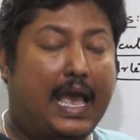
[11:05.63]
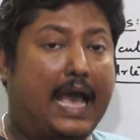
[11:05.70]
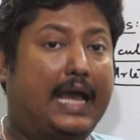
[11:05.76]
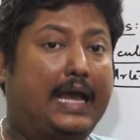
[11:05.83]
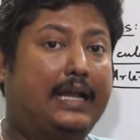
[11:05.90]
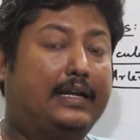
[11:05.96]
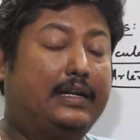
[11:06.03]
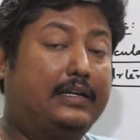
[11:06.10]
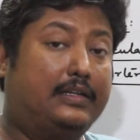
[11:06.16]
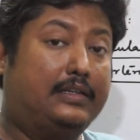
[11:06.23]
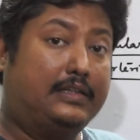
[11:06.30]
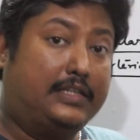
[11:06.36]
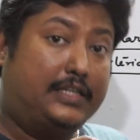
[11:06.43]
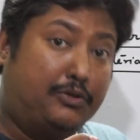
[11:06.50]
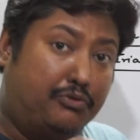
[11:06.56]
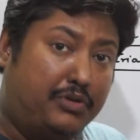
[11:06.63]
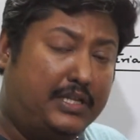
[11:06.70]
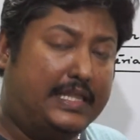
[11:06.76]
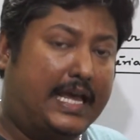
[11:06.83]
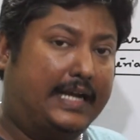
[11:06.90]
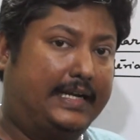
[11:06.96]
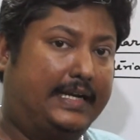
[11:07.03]
and
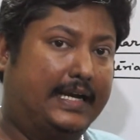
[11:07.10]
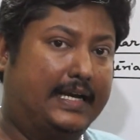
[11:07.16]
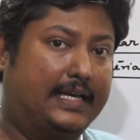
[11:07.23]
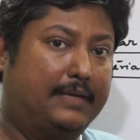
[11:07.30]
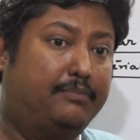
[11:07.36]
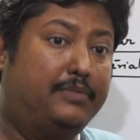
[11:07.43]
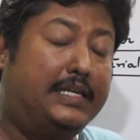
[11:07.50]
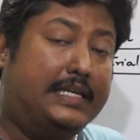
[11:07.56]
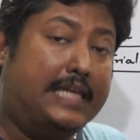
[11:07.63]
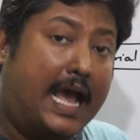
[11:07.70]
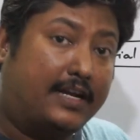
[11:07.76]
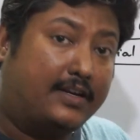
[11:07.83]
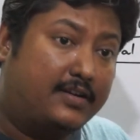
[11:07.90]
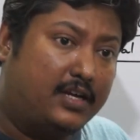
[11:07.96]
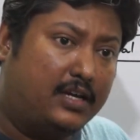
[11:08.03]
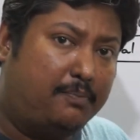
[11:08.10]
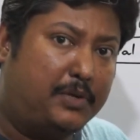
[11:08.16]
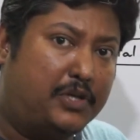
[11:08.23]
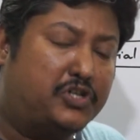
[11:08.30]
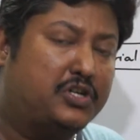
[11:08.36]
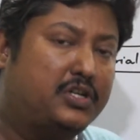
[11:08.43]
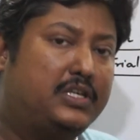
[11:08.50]
during that time the lateral
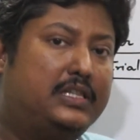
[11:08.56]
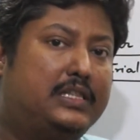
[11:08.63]
pressure